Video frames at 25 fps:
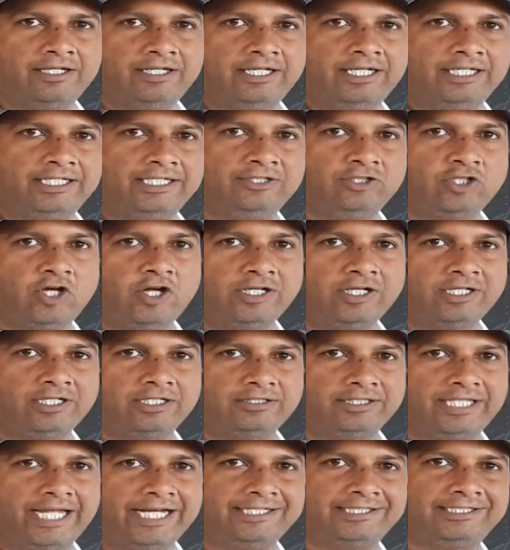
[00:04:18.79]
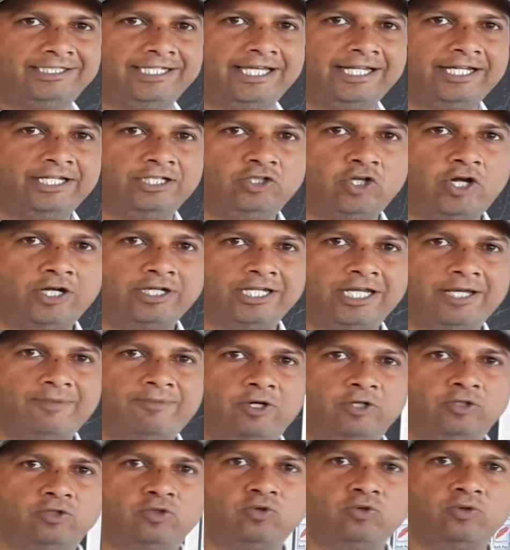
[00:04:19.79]
It is not, that chair is not
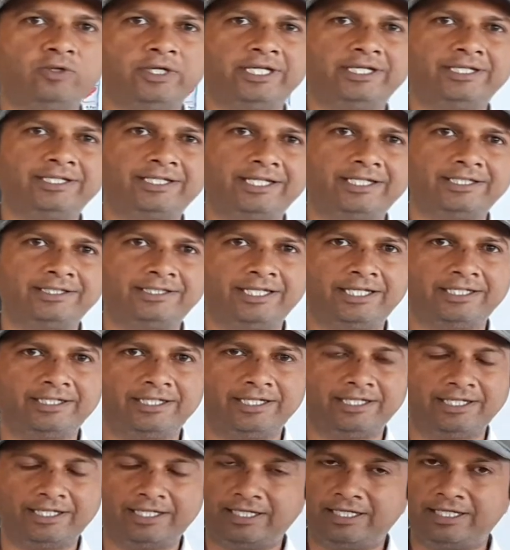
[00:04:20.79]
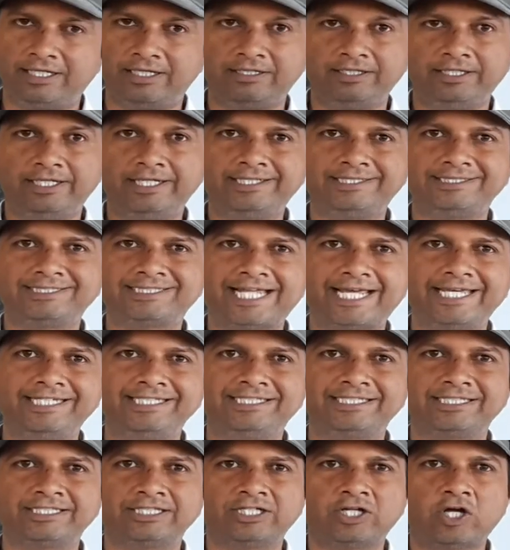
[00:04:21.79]
able to increase its
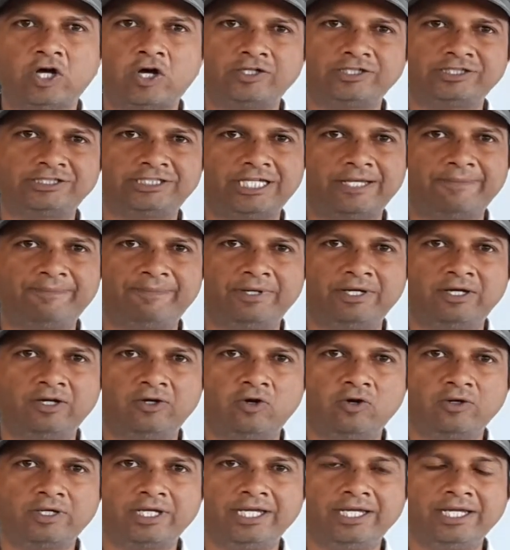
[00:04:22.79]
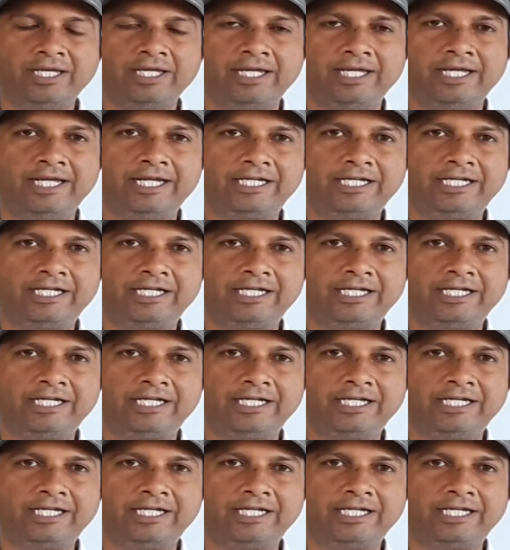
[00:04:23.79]
size or shape. Okay.